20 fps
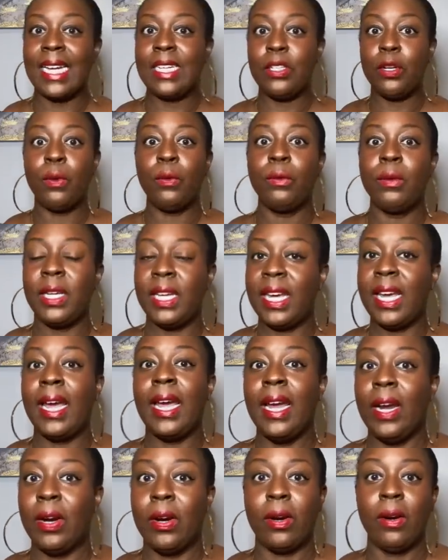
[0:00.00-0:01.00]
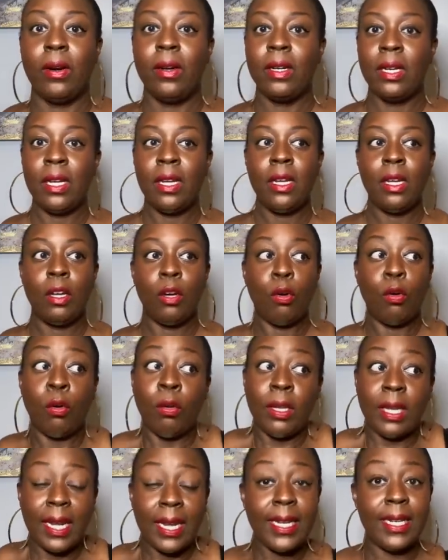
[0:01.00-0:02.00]
I don't care who
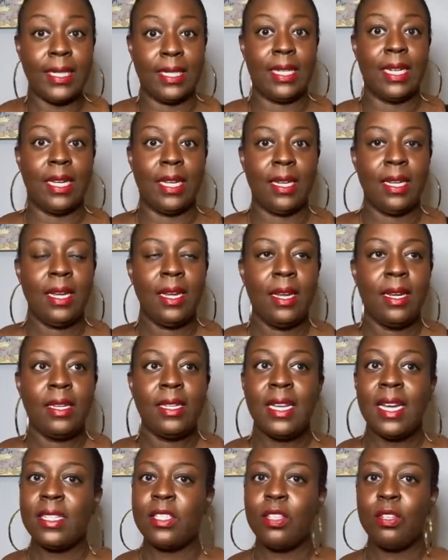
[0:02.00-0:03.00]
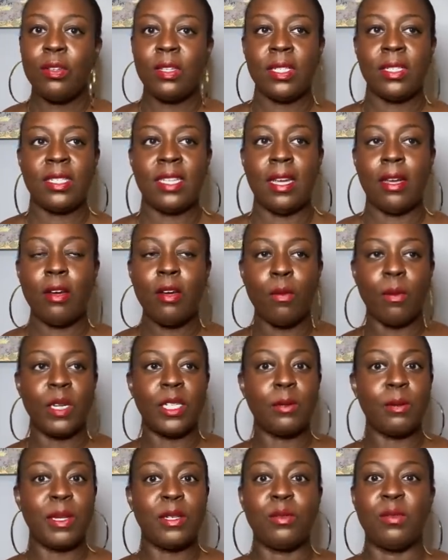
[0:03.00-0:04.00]
likes it. Yes, you can say, oh, my
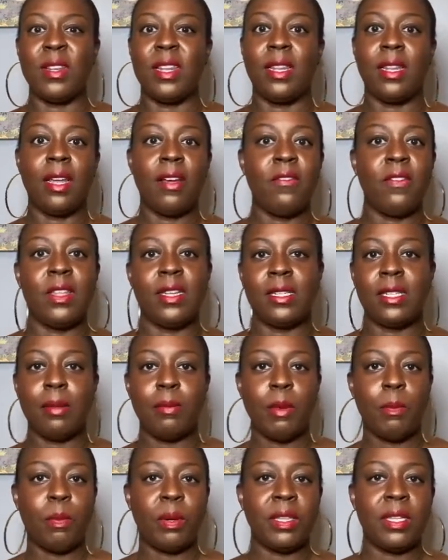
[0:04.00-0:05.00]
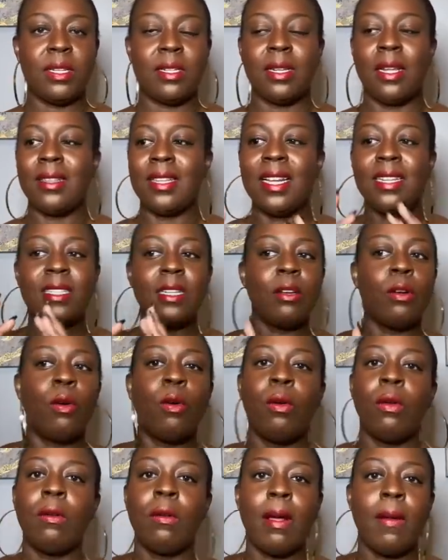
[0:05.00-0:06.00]
spouse would love this. Let me put this on. That's a
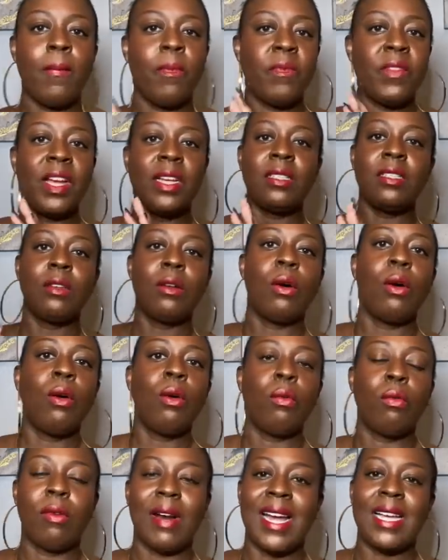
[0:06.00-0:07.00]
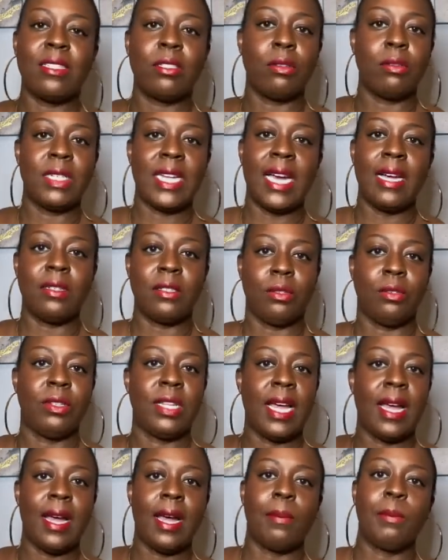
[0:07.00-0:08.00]
whole razzle dazzle
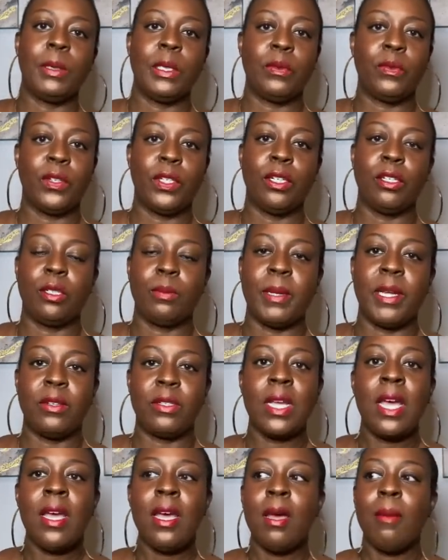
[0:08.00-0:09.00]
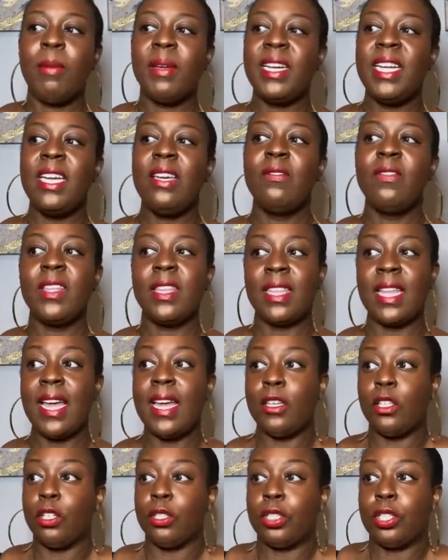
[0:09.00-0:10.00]
that happens for your spouse. But even
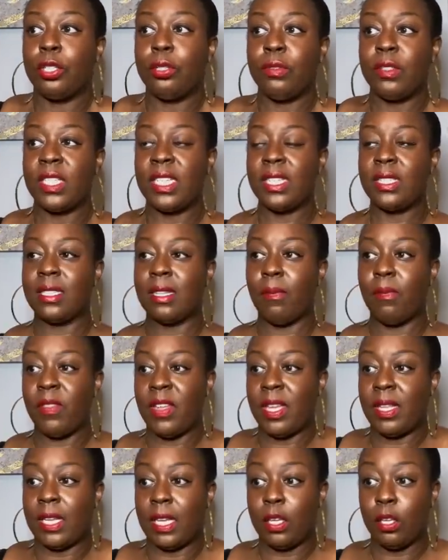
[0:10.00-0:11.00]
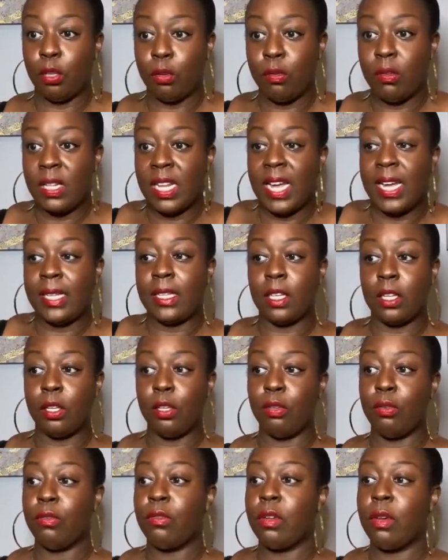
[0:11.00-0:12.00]
then, you're choosing something that you like, that
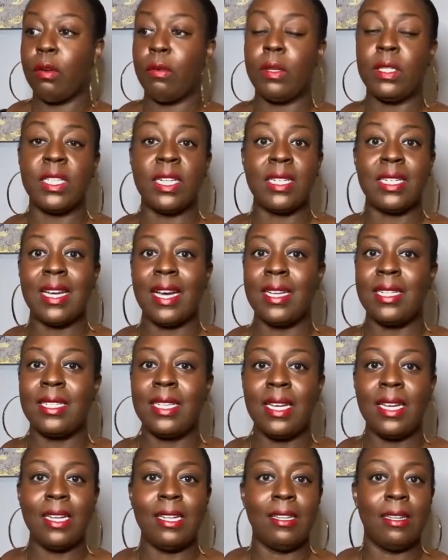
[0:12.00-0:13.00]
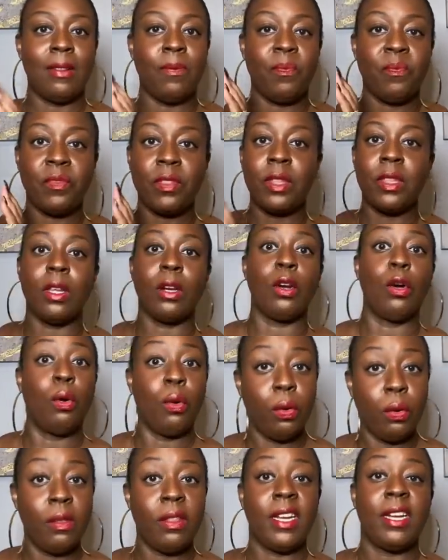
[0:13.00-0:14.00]
you know is enticing, and the
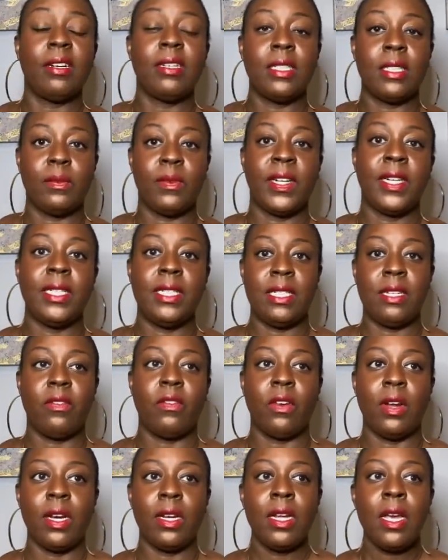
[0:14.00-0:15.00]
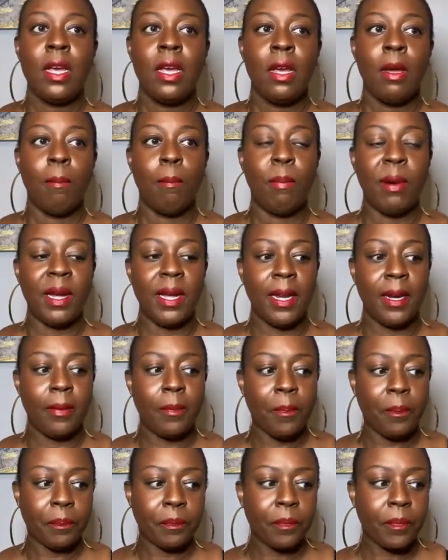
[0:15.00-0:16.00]
goal there is very different.
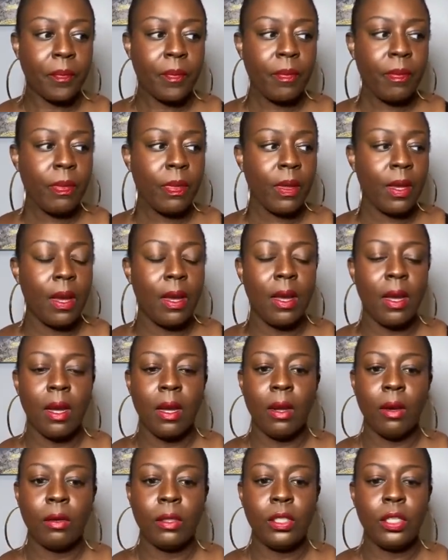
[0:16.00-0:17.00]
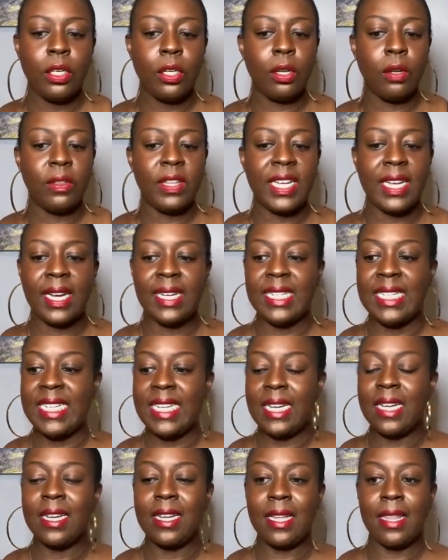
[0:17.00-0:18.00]
But, you know, the
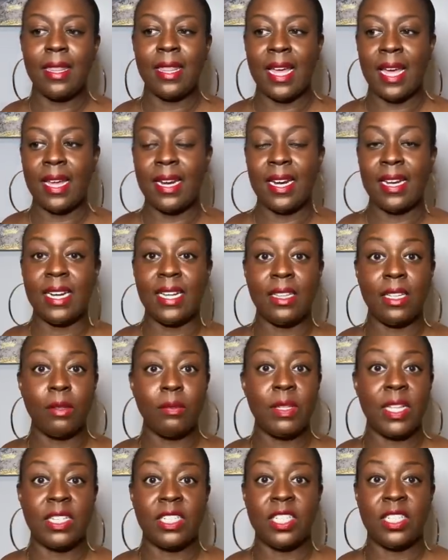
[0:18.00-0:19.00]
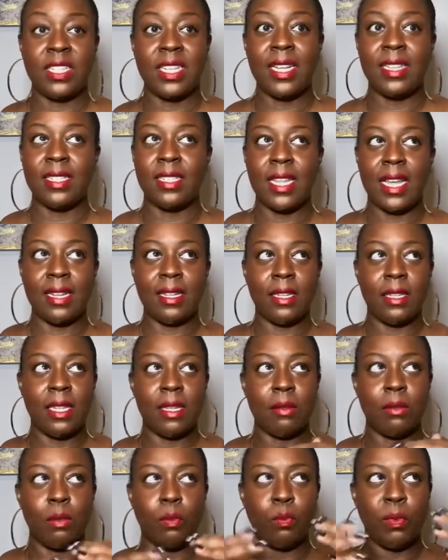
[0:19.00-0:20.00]
idea that, and I love that she says
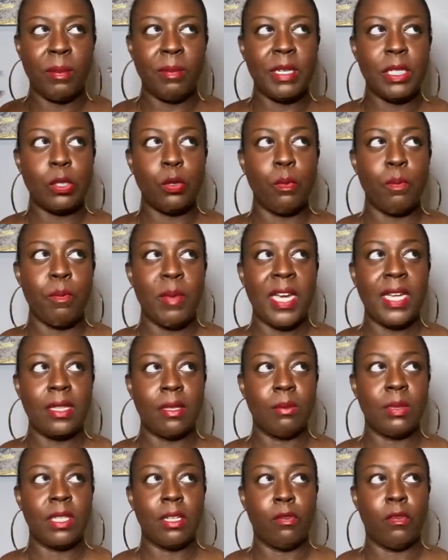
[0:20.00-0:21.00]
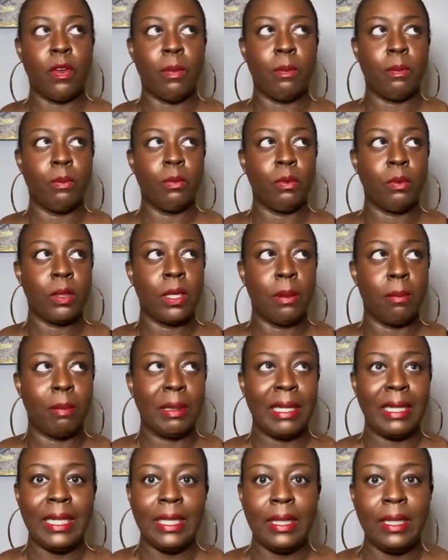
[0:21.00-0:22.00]
that the women don't make themselves up
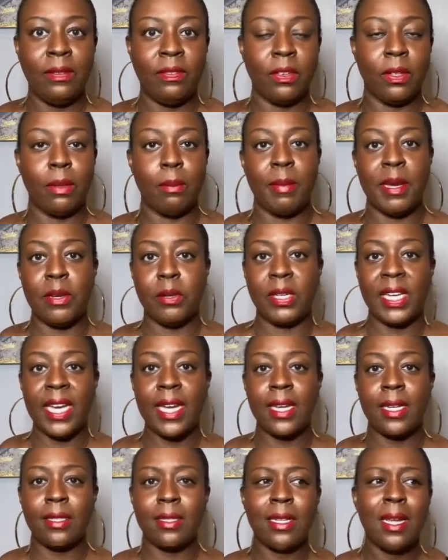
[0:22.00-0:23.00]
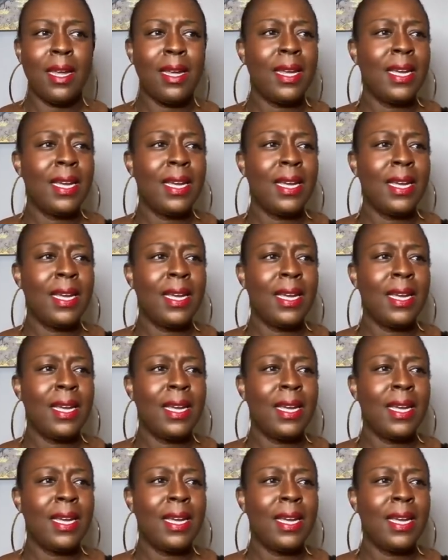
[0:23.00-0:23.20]
completely for the male gaze.